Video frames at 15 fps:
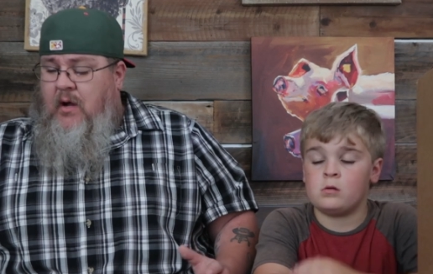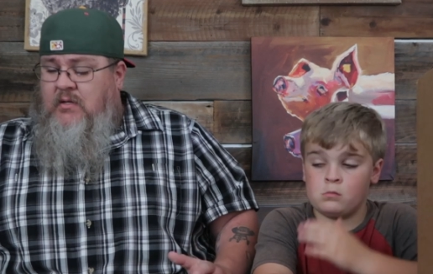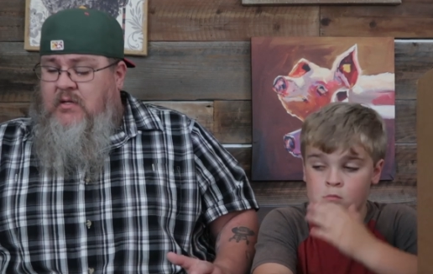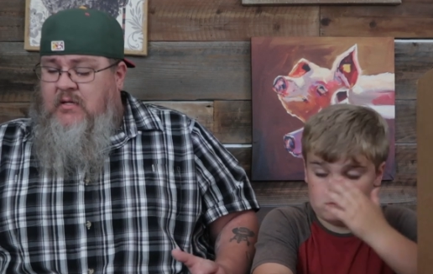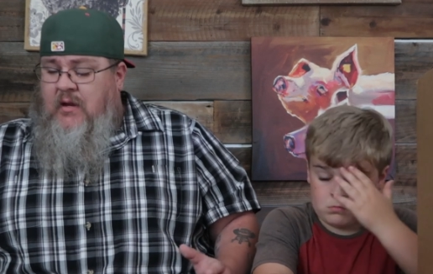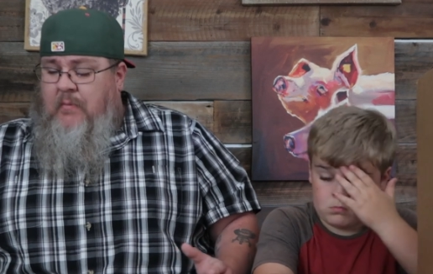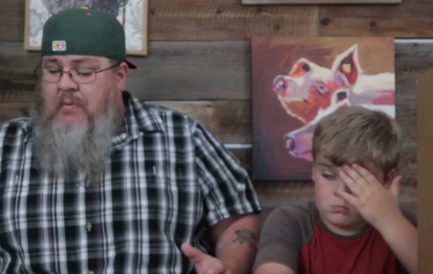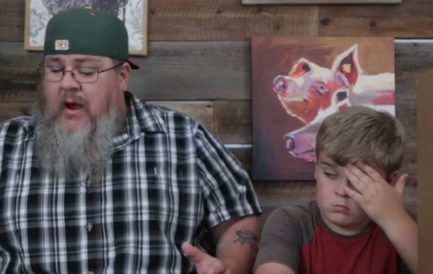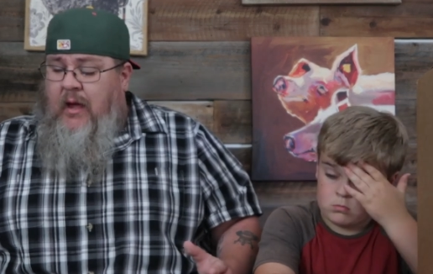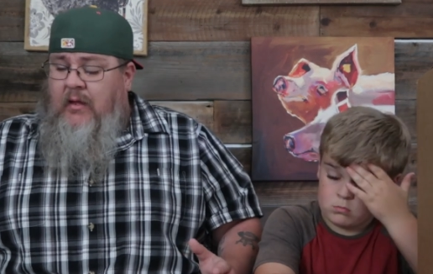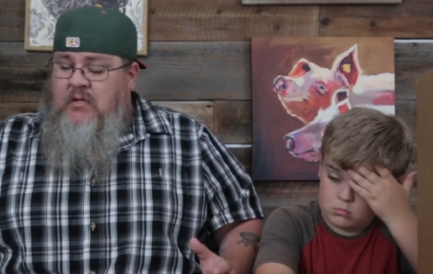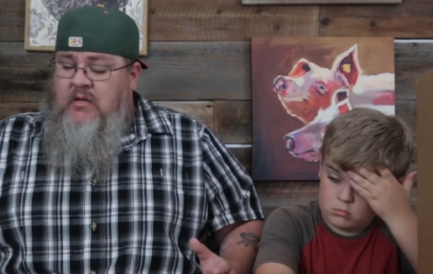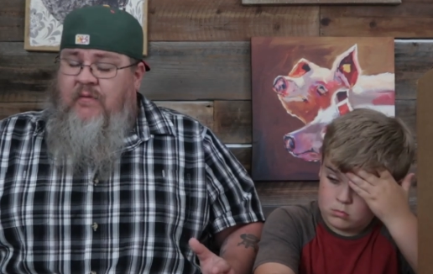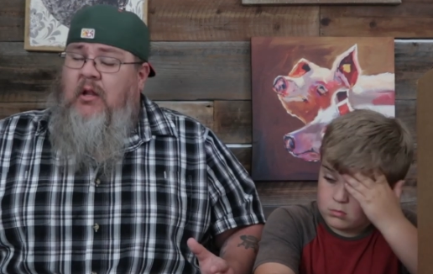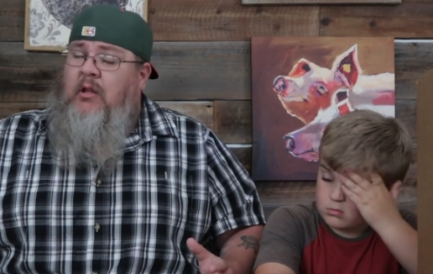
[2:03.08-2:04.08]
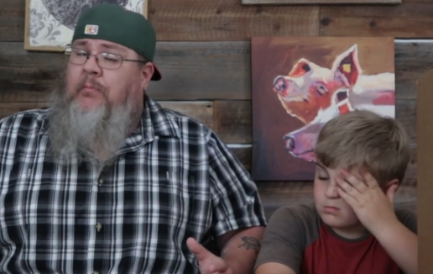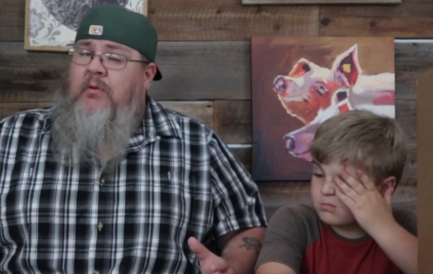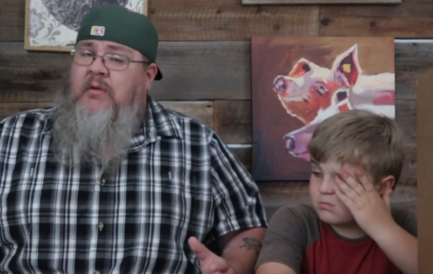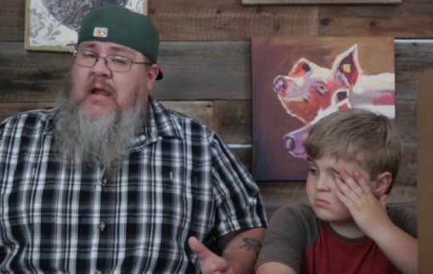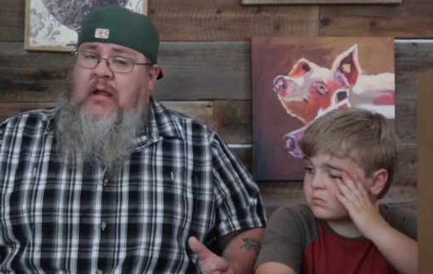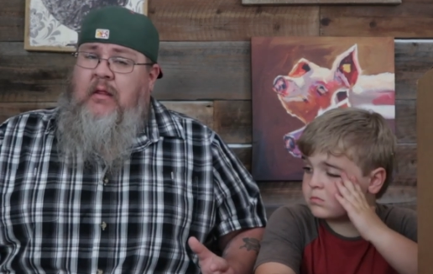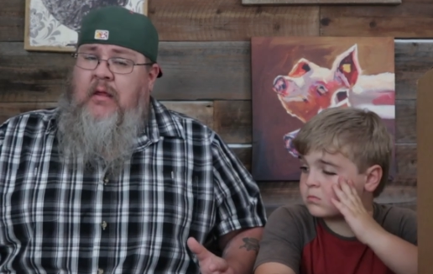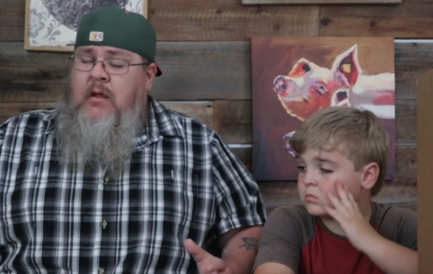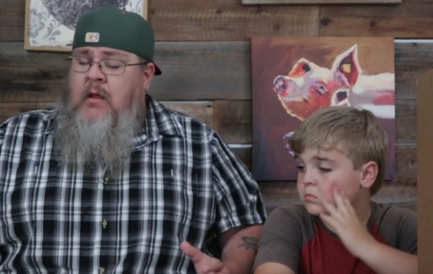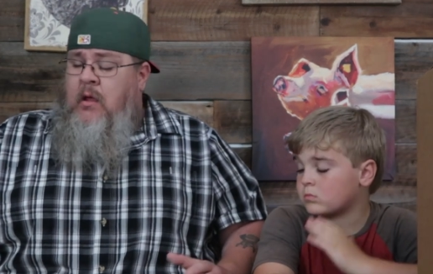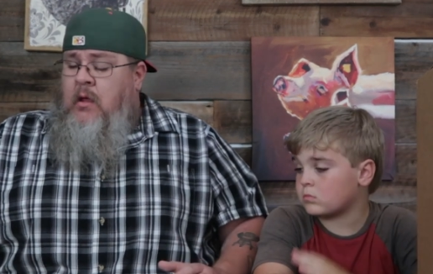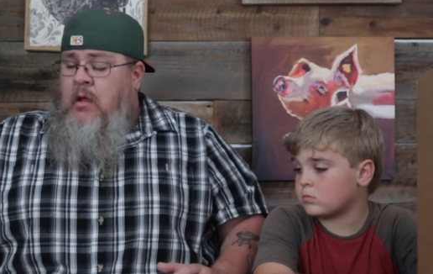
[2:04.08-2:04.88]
Speaker 1: boxes and pallets available daily.